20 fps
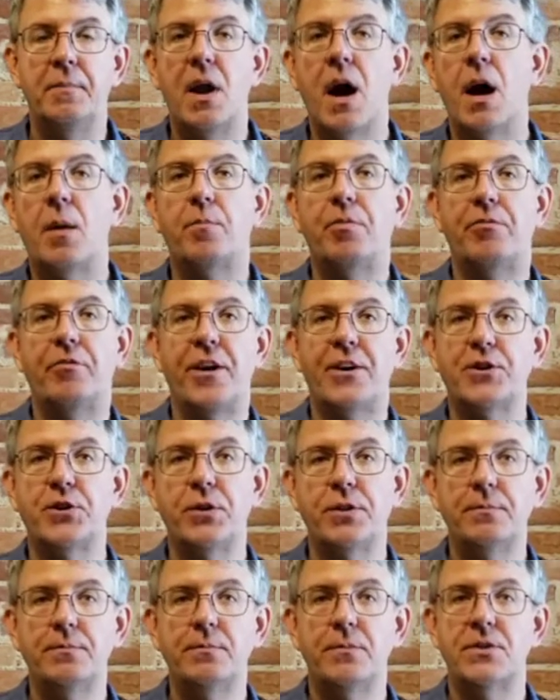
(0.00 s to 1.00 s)
a
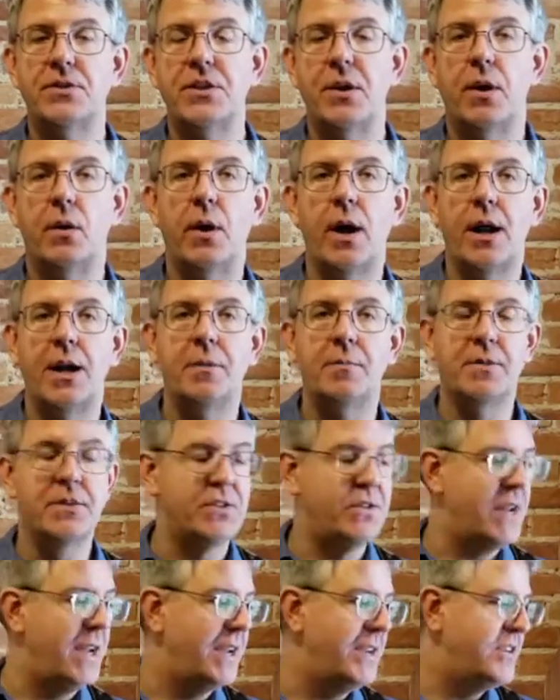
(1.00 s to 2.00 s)
professional, so any
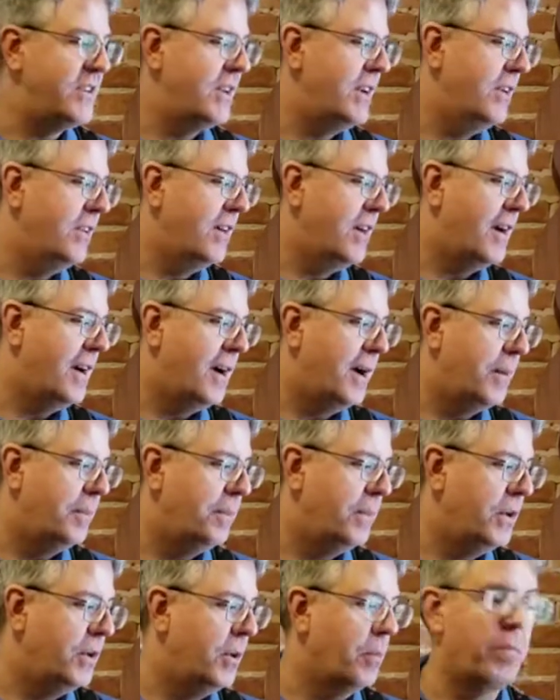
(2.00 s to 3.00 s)
mistakes here
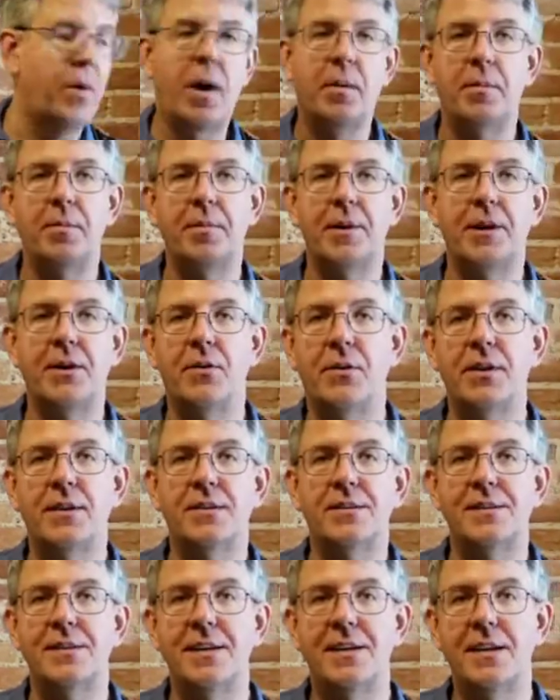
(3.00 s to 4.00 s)
you're probably going to
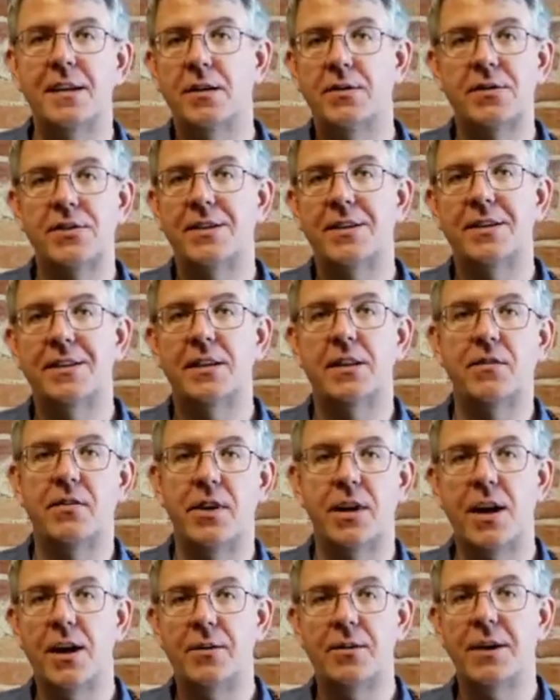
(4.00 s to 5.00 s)
see still in the
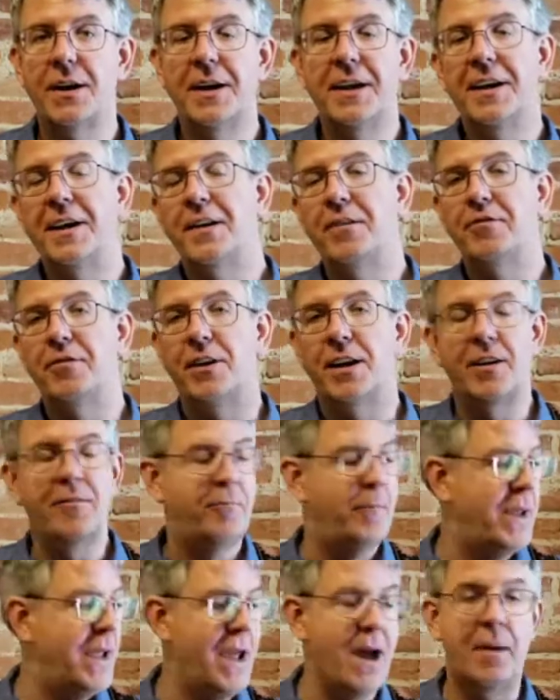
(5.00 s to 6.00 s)
video. Forgive
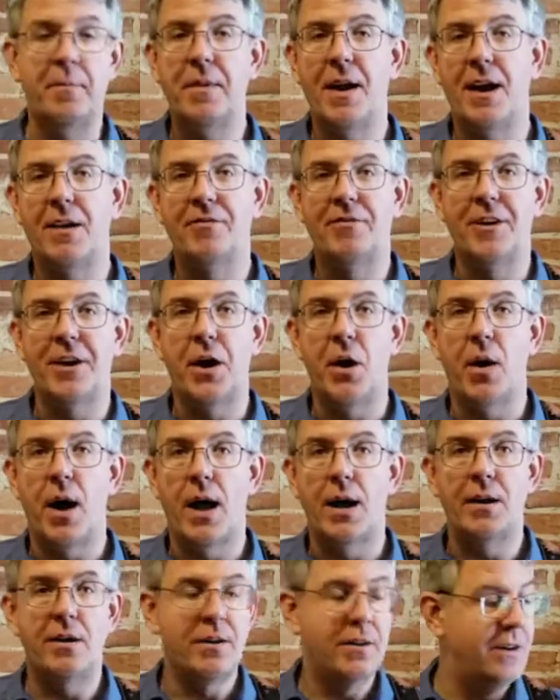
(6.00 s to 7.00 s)
me, I'm not a video
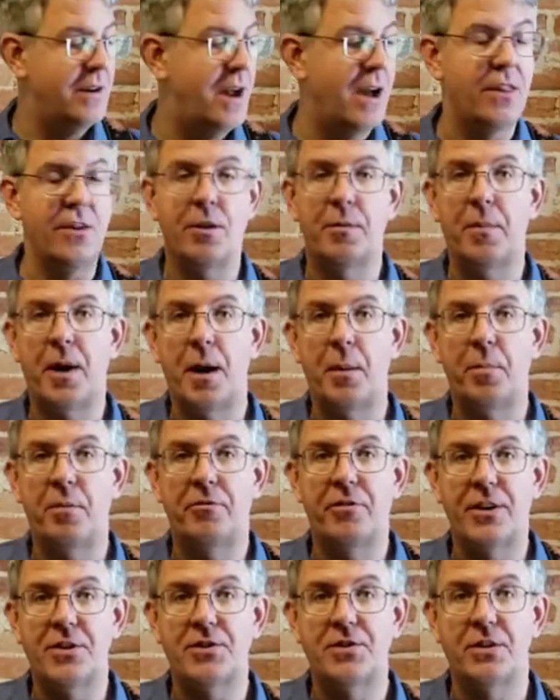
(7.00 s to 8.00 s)
editor, neither am I a
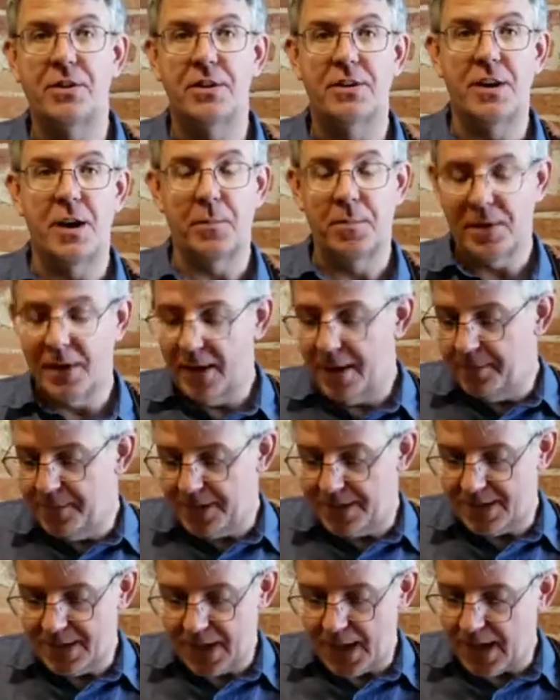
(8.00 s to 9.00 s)
professional guitar player. I'm
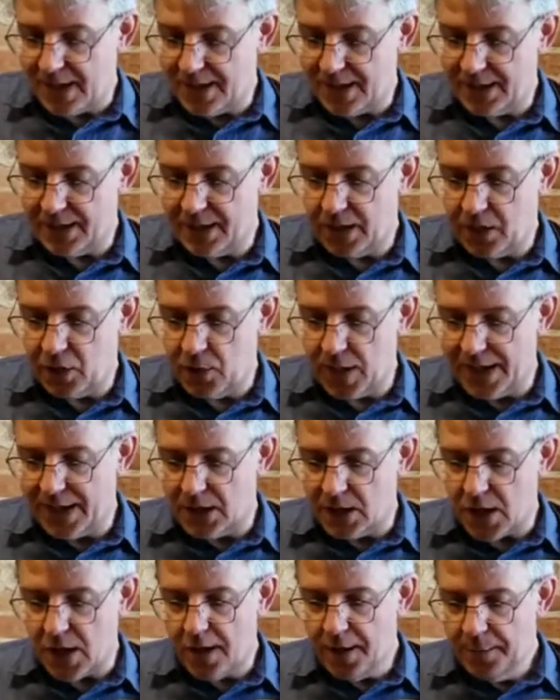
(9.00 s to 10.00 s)
just a guy selling a great
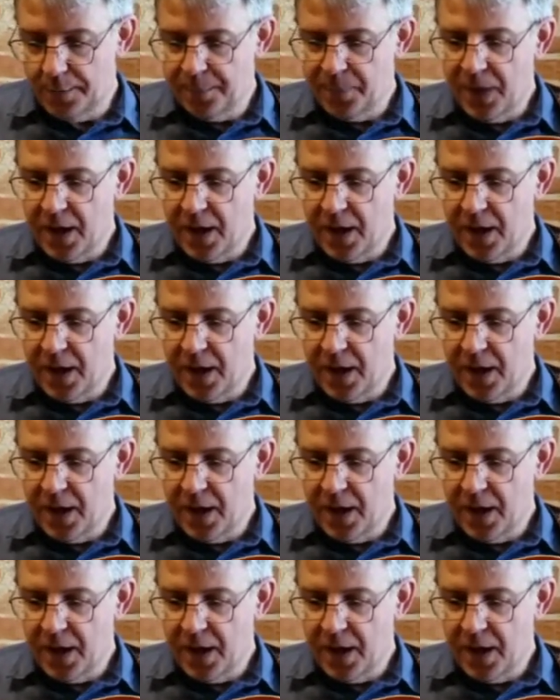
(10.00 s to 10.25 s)
guitar.